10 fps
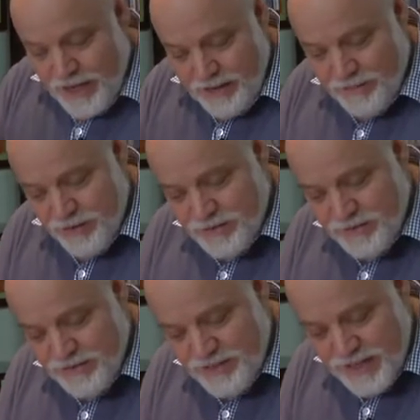In verse
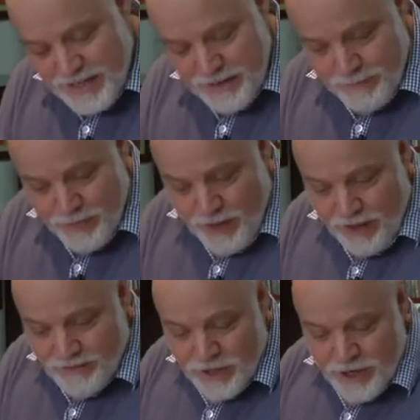15
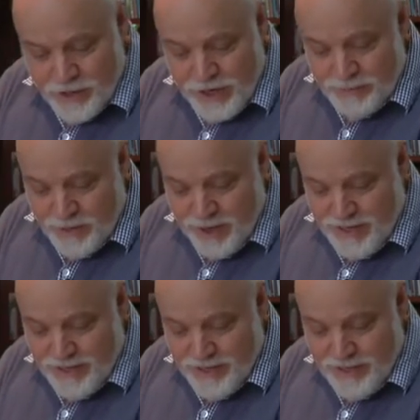of John chapter
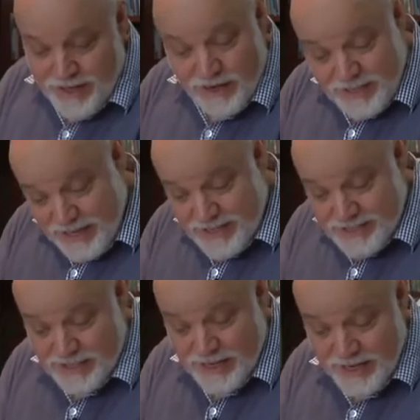8, in our text
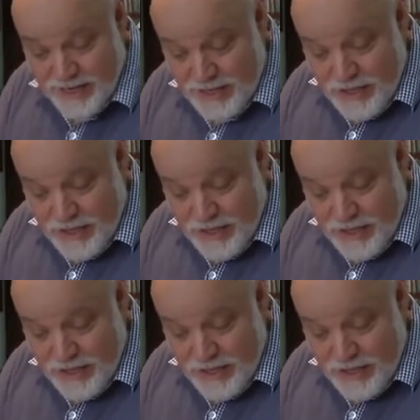today,